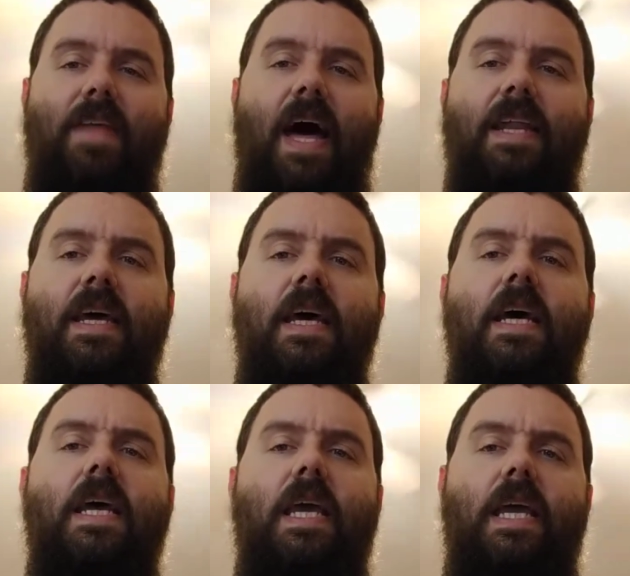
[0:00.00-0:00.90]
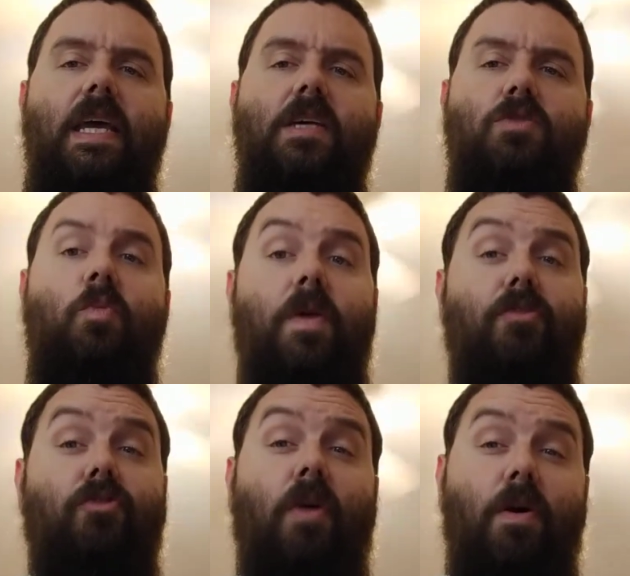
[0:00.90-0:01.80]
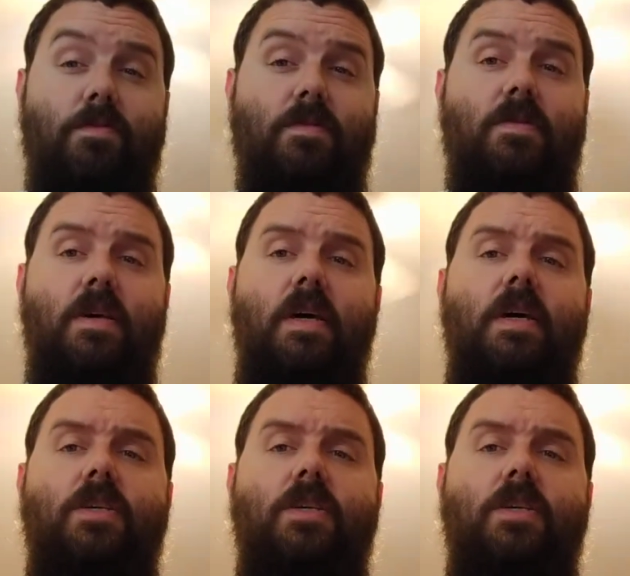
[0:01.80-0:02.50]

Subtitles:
that is with drones.